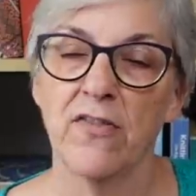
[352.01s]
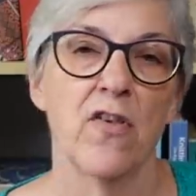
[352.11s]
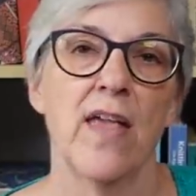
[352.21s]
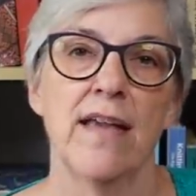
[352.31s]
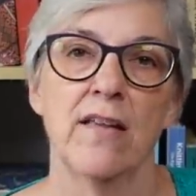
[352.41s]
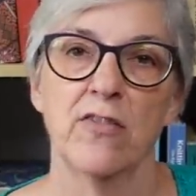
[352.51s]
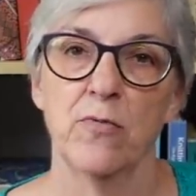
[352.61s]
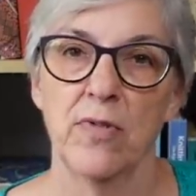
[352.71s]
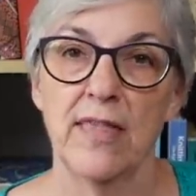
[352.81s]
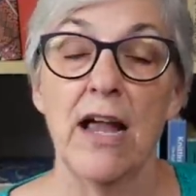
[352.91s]
so
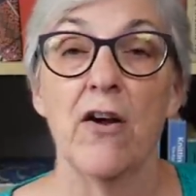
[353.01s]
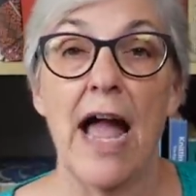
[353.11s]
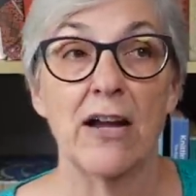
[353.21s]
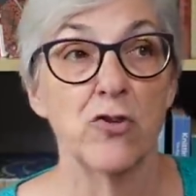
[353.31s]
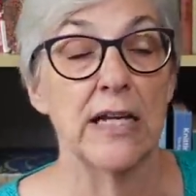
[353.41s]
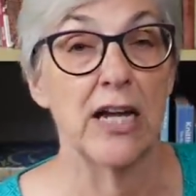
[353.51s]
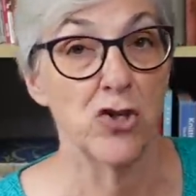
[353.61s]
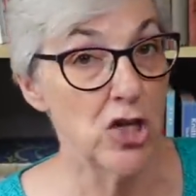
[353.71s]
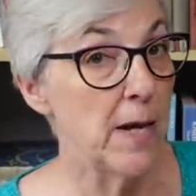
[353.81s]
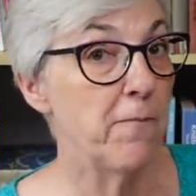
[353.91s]
they're actually a
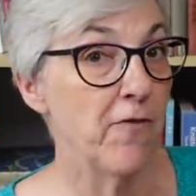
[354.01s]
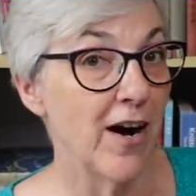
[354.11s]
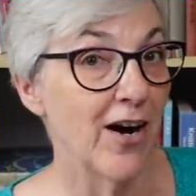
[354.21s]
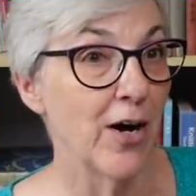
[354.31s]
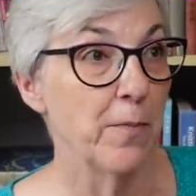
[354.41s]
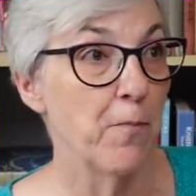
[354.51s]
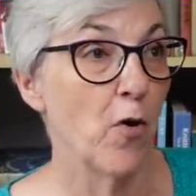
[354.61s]
sheep farm,